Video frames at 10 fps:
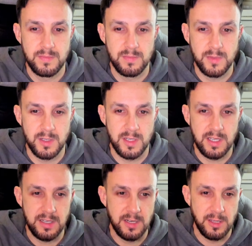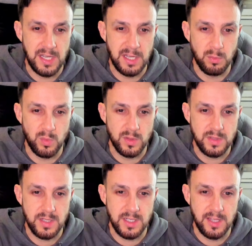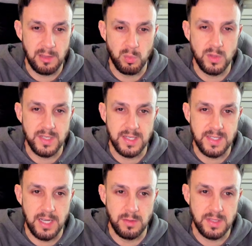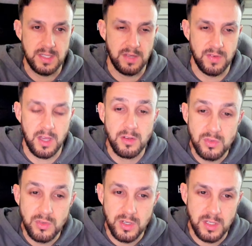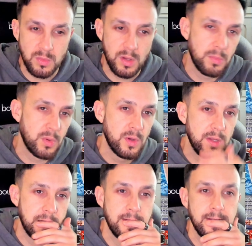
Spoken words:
there was a sale at 700 at one point.